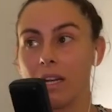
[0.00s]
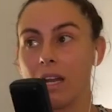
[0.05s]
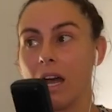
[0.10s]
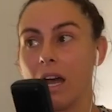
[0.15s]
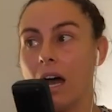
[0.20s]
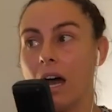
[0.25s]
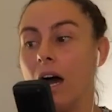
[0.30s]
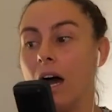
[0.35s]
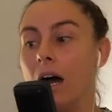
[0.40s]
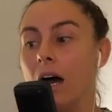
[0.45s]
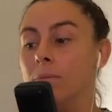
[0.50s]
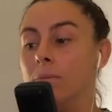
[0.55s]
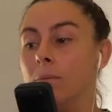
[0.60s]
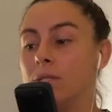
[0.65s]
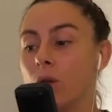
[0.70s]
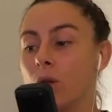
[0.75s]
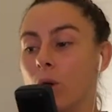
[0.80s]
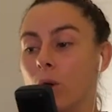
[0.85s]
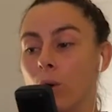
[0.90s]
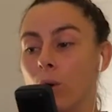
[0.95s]
Um,
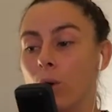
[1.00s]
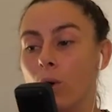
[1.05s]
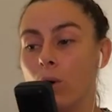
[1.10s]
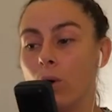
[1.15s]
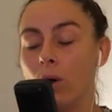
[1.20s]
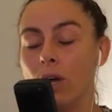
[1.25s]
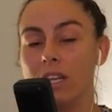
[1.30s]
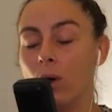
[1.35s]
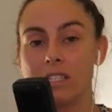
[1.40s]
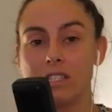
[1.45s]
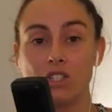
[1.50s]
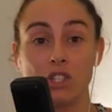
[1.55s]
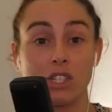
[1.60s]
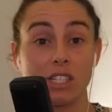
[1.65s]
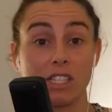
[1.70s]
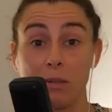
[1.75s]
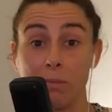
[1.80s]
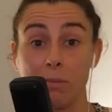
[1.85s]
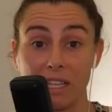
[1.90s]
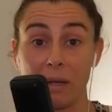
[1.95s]
so it's
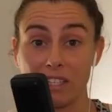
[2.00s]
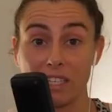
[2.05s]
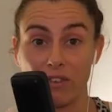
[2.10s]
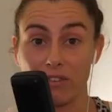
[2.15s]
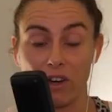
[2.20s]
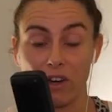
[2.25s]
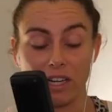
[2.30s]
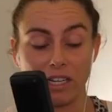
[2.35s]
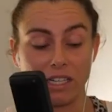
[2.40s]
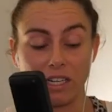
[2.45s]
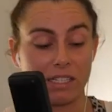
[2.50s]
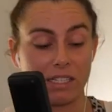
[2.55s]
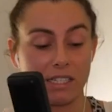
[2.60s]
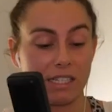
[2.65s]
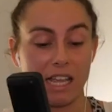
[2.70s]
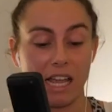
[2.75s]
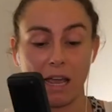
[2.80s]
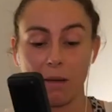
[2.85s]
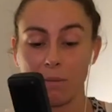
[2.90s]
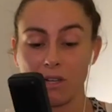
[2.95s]
just the best fighters.
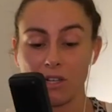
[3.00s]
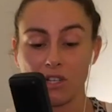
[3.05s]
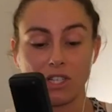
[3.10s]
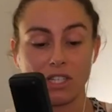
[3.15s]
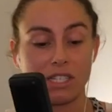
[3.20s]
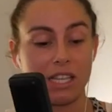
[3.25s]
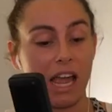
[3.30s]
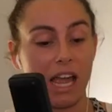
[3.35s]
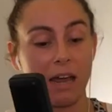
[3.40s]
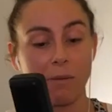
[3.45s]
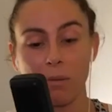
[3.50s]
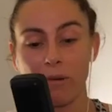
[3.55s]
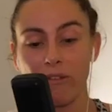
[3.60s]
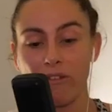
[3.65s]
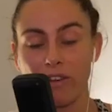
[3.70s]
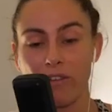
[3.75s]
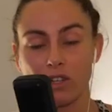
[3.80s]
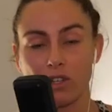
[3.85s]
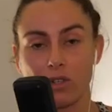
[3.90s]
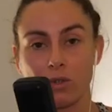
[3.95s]
It's amateurs and
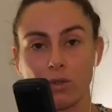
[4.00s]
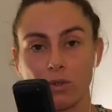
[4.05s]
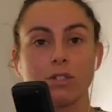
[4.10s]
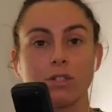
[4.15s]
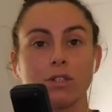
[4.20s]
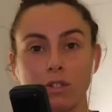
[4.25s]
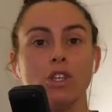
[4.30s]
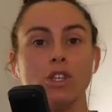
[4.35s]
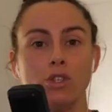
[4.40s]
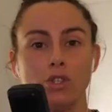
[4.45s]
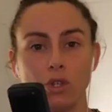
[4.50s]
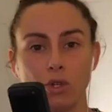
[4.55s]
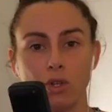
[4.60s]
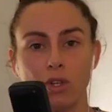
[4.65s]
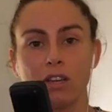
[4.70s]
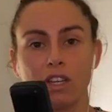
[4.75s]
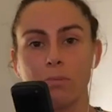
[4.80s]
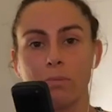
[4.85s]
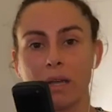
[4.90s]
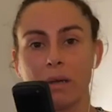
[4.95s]
professionals. You do
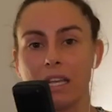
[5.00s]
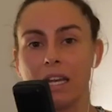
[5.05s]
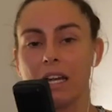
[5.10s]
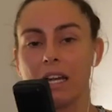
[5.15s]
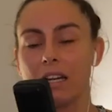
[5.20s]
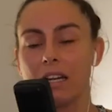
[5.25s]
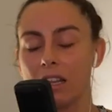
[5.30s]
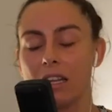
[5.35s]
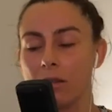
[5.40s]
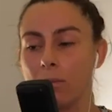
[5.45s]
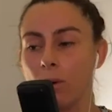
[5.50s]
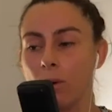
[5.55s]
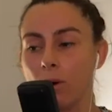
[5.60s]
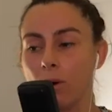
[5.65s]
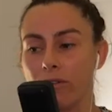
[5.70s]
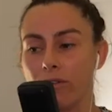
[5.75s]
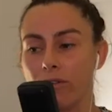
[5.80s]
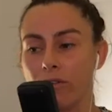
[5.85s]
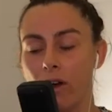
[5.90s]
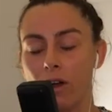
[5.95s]
compete under the
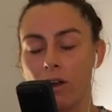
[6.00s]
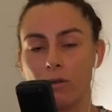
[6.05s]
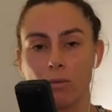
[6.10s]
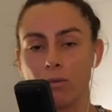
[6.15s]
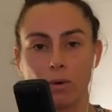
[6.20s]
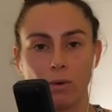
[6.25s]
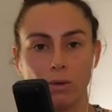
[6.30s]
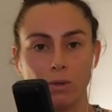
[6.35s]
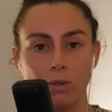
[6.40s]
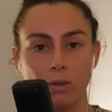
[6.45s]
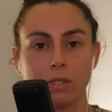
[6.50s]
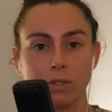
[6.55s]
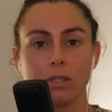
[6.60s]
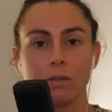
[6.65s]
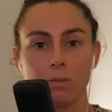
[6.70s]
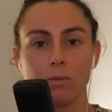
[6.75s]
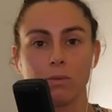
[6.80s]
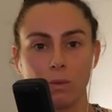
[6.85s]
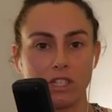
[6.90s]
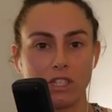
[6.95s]
modified rules,
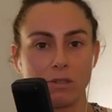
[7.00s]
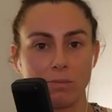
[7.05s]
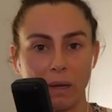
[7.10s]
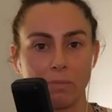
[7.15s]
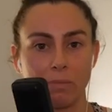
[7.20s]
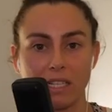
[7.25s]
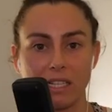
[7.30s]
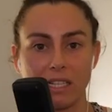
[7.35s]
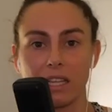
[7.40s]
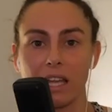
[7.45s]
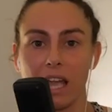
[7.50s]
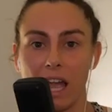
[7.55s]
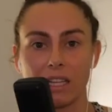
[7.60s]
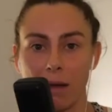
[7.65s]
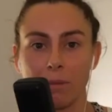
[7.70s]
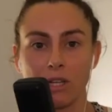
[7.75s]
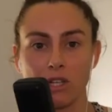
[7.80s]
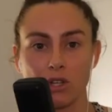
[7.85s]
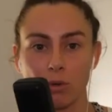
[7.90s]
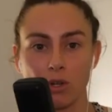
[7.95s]
which is basically
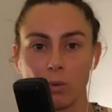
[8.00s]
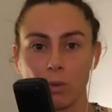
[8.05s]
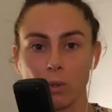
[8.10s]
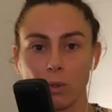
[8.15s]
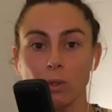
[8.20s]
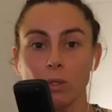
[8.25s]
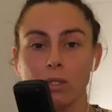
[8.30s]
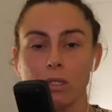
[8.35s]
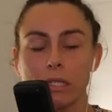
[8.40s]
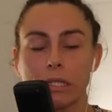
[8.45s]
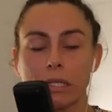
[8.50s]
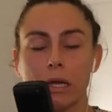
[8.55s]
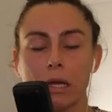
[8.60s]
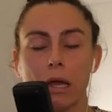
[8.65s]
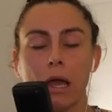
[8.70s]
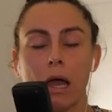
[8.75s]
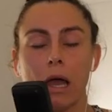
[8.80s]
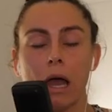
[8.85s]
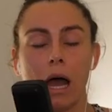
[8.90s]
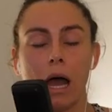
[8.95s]
amateur rules.
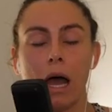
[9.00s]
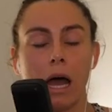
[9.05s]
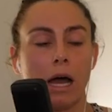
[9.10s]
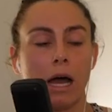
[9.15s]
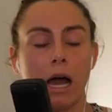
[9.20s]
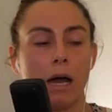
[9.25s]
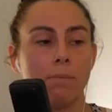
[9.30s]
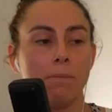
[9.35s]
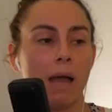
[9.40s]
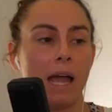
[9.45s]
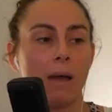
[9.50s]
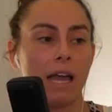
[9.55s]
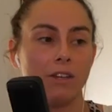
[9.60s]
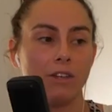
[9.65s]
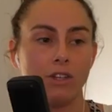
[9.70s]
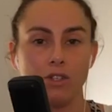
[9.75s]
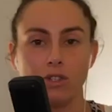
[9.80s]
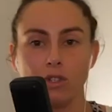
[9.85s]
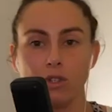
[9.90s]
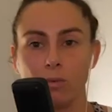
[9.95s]
Um, and
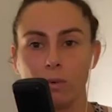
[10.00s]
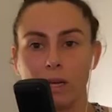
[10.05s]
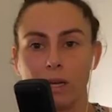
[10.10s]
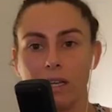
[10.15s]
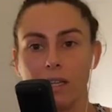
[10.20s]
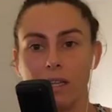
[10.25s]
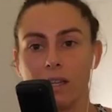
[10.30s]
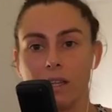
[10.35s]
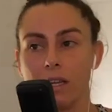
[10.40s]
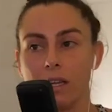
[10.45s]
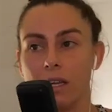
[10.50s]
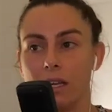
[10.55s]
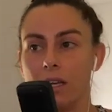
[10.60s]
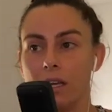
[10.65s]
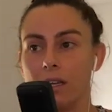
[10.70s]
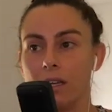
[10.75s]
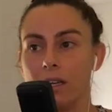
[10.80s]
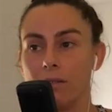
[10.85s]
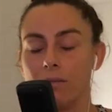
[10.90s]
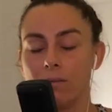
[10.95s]
you do wear
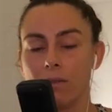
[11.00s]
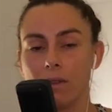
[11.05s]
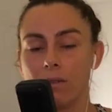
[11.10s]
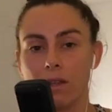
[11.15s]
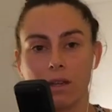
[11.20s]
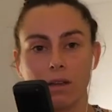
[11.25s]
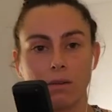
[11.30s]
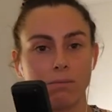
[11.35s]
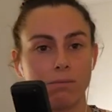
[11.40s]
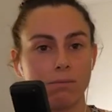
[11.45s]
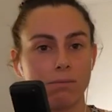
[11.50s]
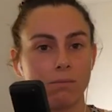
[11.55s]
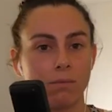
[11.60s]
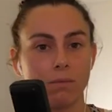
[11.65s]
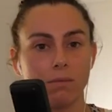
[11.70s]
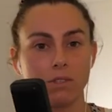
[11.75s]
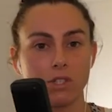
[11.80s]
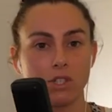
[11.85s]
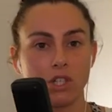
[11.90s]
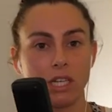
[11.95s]
the the
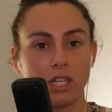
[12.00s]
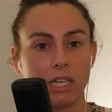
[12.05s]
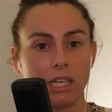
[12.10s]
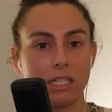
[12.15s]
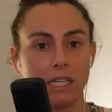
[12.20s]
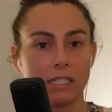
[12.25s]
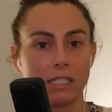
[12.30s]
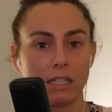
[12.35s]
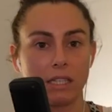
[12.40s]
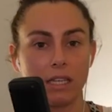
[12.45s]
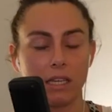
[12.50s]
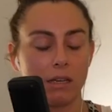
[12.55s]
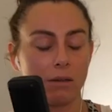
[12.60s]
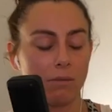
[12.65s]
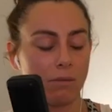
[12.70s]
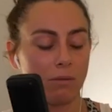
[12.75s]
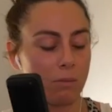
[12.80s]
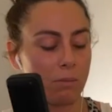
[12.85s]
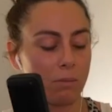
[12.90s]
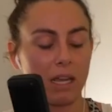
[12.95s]
shinies and
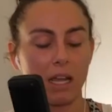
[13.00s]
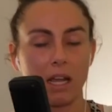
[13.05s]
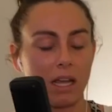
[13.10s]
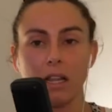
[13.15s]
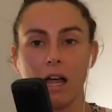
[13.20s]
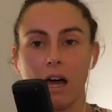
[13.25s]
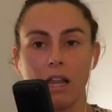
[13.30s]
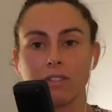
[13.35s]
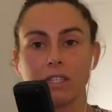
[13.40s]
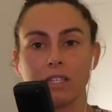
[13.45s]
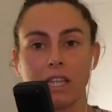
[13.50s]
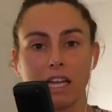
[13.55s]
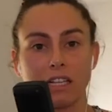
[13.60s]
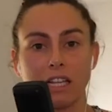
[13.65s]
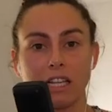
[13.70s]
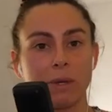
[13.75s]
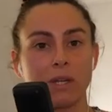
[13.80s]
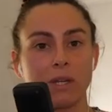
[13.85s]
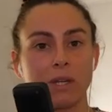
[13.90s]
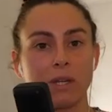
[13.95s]
the, the bigger gloves. And that's
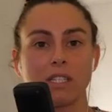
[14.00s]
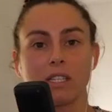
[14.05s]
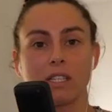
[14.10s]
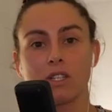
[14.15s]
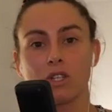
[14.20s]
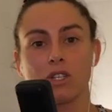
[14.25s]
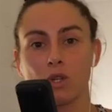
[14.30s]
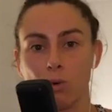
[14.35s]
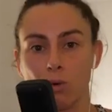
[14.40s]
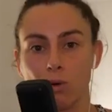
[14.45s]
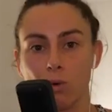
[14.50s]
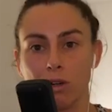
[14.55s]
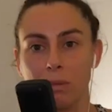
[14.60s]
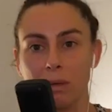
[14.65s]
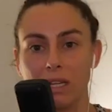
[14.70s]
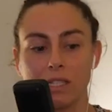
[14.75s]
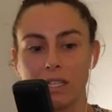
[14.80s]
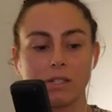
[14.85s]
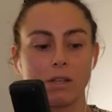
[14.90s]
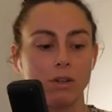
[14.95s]
because it's a
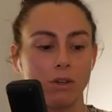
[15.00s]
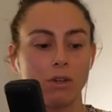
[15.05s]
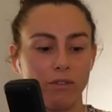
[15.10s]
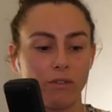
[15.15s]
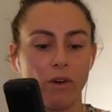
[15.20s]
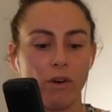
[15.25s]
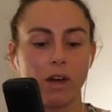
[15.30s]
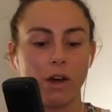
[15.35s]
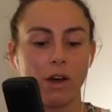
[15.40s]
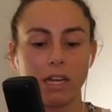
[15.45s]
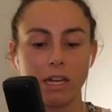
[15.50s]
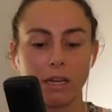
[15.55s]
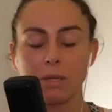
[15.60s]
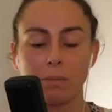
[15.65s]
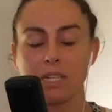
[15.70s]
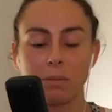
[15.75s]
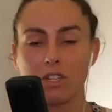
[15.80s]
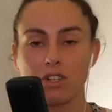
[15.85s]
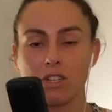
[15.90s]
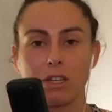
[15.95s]
tournament. So you're fighting
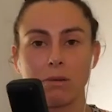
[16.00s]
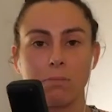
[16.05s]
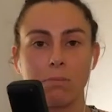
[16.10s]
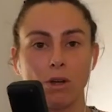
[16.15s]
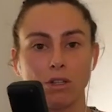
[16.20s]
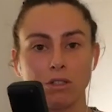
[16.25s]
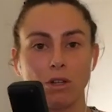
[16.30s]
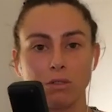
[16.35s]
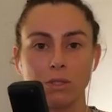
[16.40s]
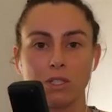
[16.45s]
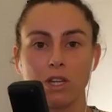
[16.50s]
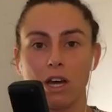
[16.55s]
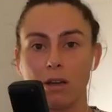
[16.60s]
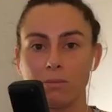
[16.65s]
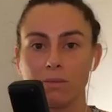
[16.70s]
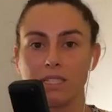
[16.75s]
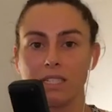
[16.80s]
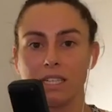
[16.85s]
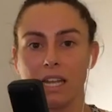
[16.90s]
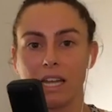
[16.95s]
potentially multiple
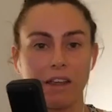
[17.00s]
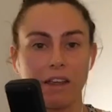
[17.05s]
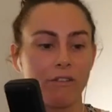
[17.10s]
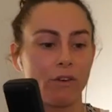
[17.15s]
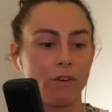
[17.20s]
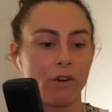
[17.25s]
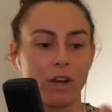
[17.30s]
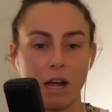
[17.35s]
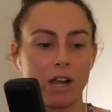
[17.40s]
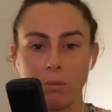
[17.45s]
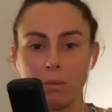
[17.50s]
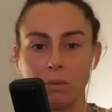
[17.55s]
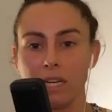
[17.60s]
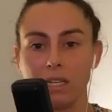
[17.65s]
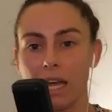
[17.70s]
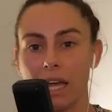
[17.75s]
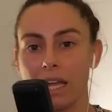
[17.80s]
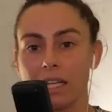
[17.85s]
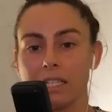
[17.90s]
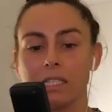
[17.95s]
times a day for a couple of
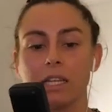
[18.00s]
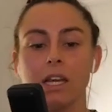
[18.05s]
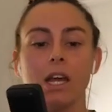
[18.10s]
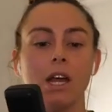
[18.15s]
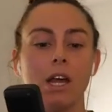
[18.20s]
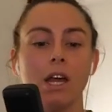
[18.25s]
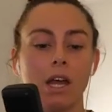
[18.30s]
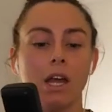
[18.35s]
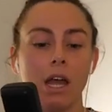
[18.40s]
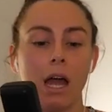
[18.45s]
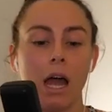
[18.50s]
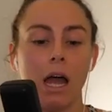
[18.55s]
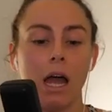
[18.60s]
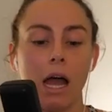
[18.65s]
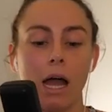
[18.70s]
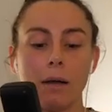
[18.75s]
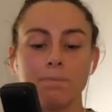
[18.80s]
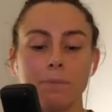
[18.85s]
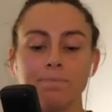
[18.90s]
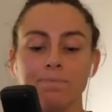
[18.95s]
days.
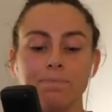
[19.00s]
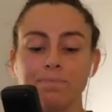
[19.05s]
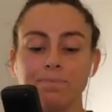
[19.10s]
Um,